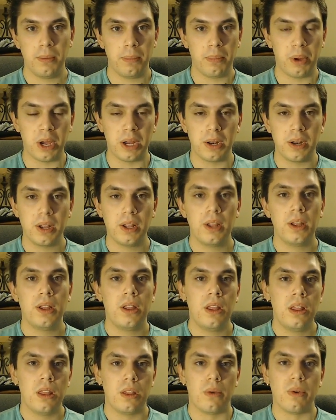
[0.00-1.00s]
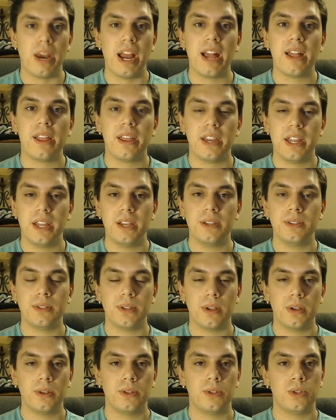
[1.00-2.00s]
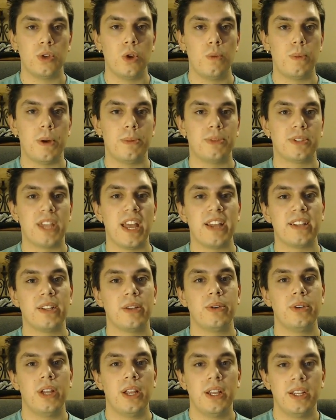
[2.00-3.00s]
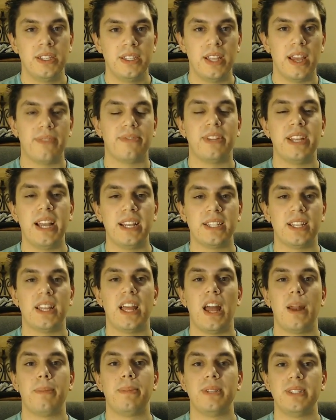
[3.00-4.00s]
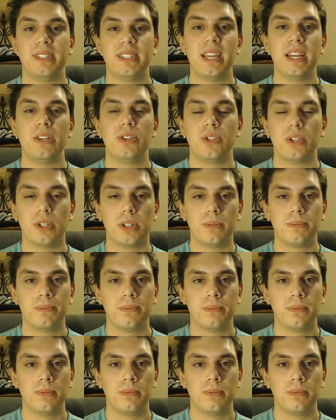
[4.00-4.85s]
But the reality is, Up Cyclone definitely has a lot of potential.